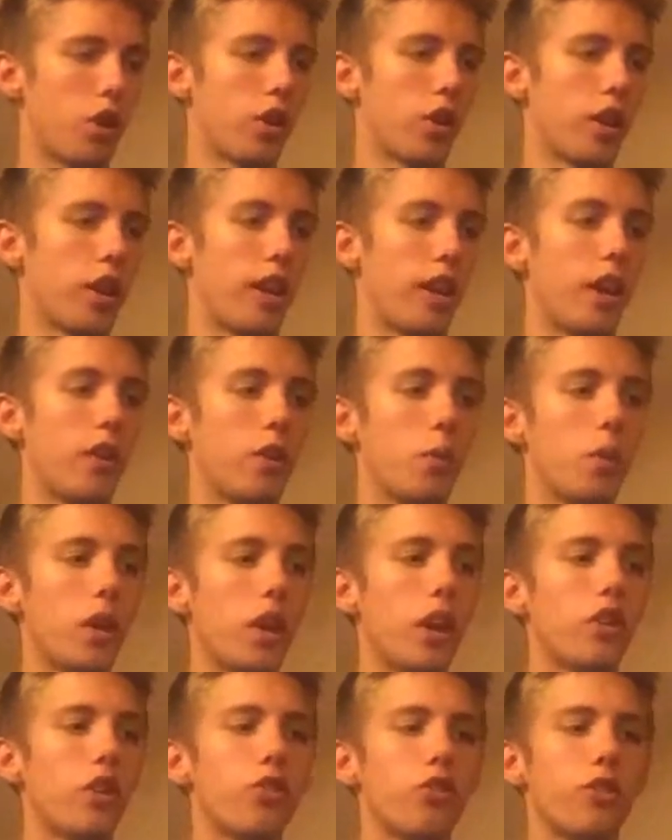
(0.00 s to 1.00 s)
Okay, now that we
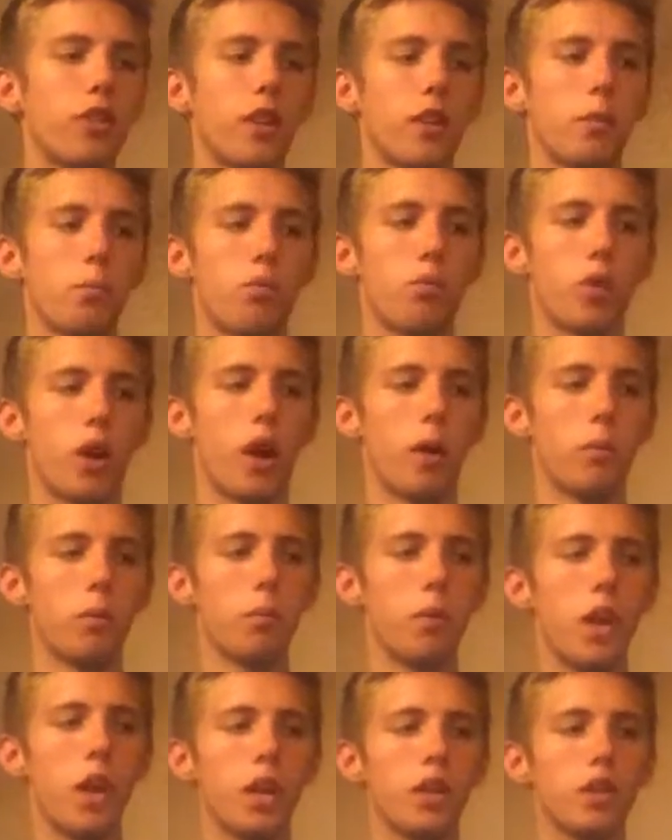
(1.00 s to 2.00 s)
understand the problem,
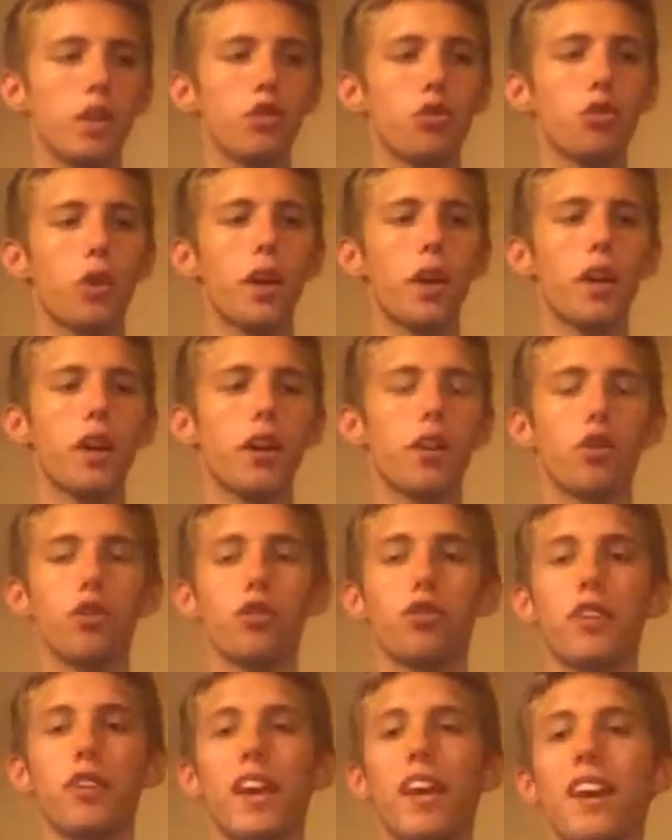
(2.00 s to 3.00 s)
let's try to
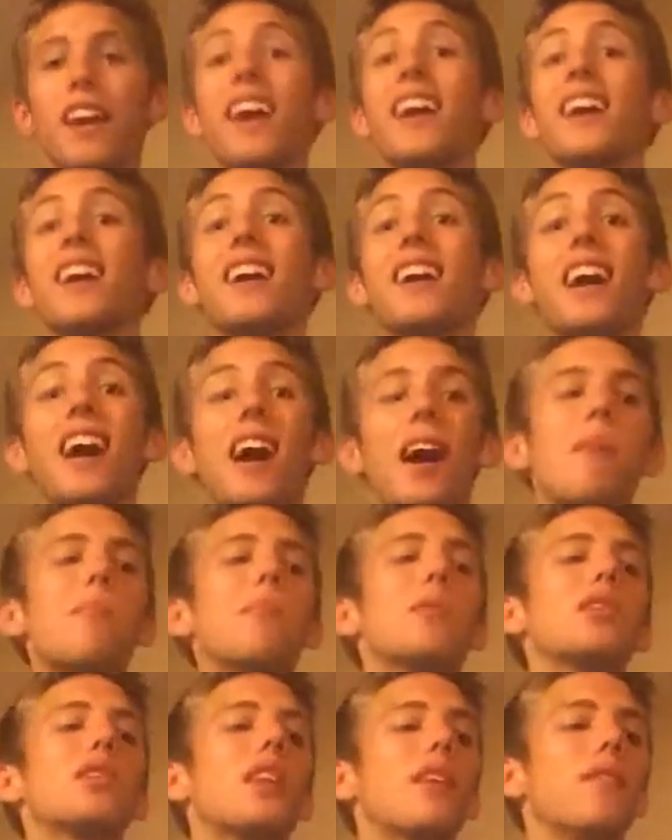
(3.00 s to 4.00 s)
understand a
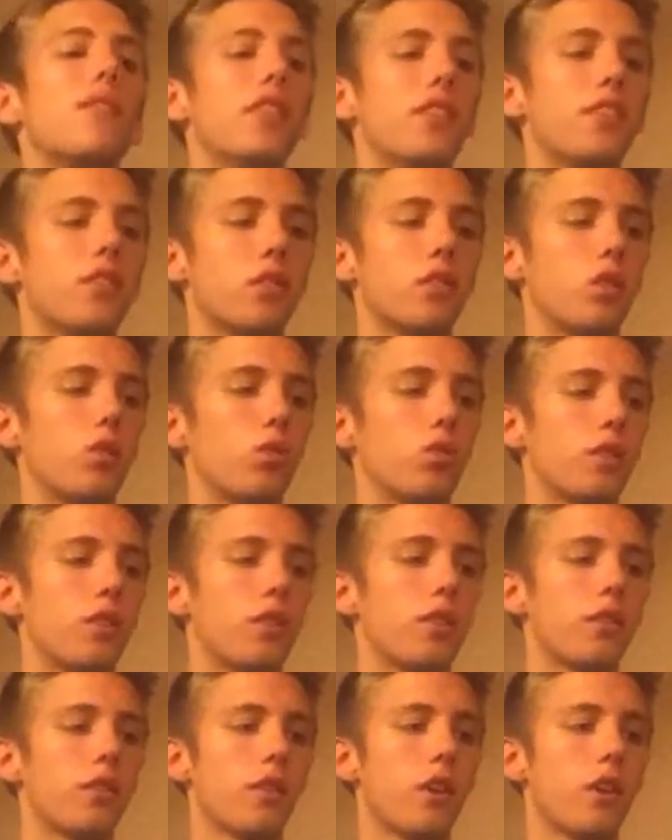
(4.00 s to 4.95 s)
couple of the solutions.